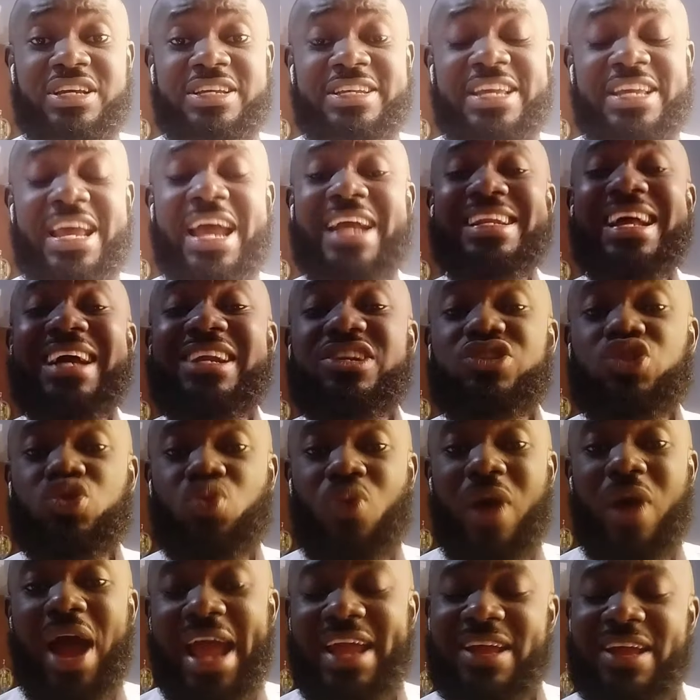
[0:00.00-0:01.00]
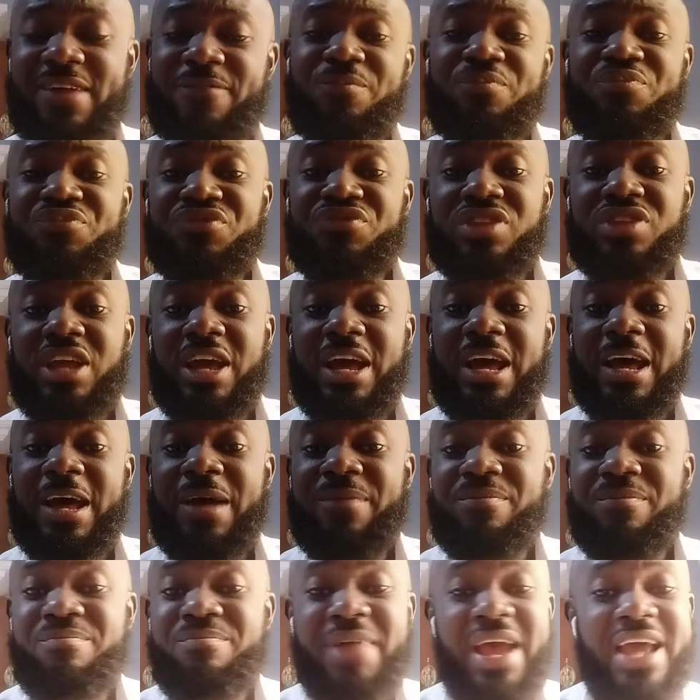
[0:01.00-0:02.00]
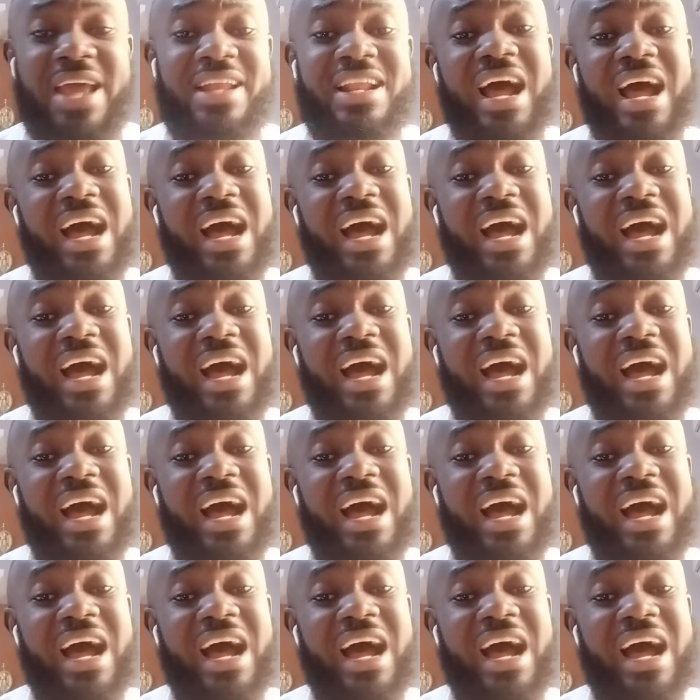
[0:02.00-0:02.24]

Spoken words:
Yeah, that is why men